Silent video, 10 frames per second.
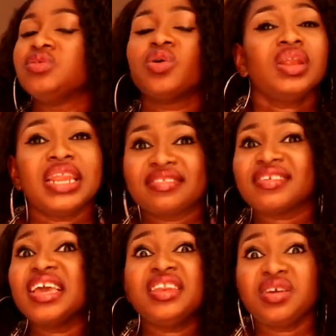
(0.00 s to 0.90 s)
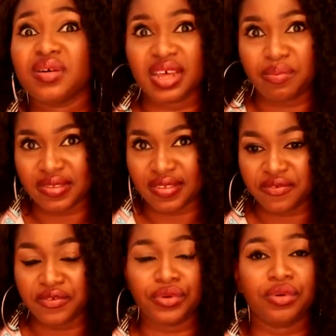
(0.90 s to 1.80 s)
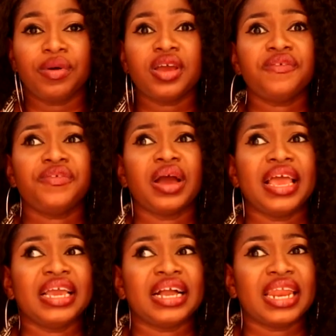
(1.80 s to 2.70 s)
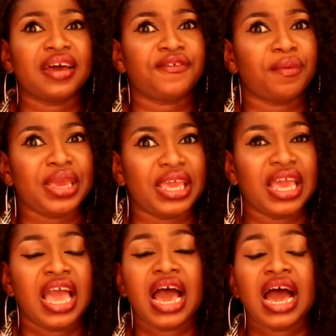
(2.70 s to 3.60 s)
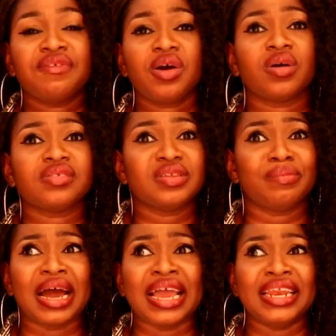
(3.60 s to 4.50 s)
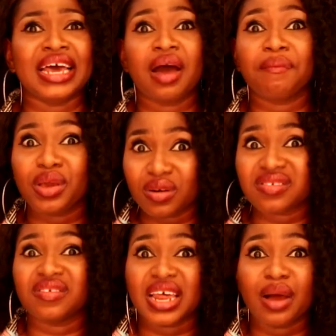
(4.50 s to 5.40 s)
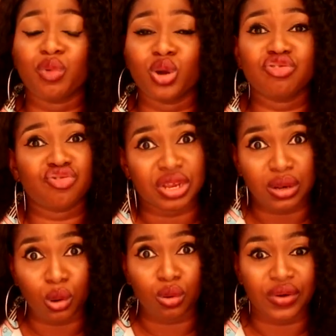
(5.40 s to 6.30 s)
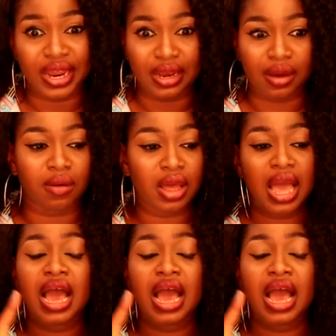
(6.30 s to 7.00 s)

Don't let any other person fool you. But if you are in Ghana, for me, I've not gotten mine, and because of that, I'm going through a lot right now.